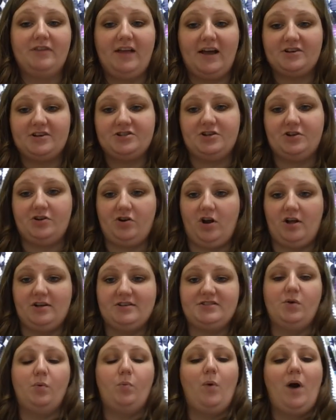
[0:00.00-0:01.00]
across the
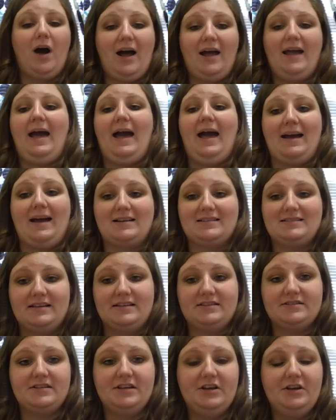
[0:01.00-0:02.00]
y-axis
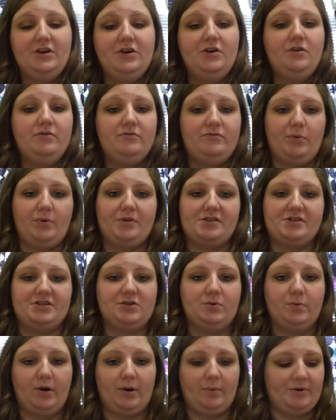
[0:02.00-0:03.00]
for the square
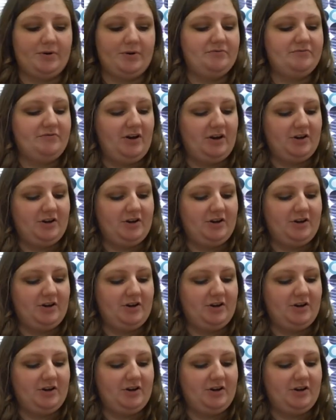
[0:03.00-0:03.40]
root function.